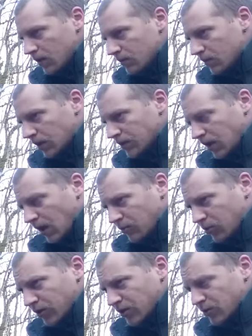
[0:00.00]
that's the
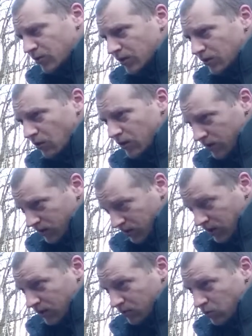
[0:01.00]
camera I use. It's
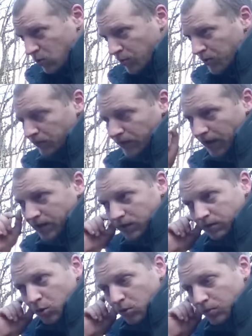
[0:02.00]
in its waterproof case at the
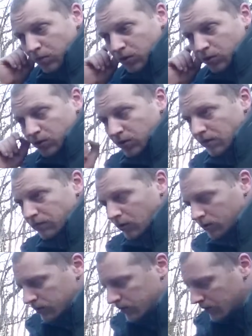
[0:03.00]
moment, but I also have
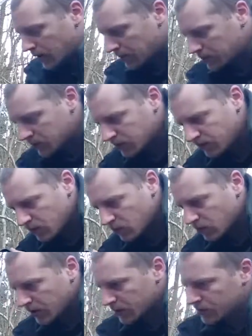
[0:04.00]
lots of adapters
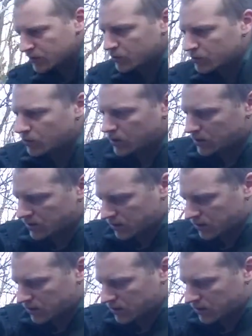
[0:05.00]
for it to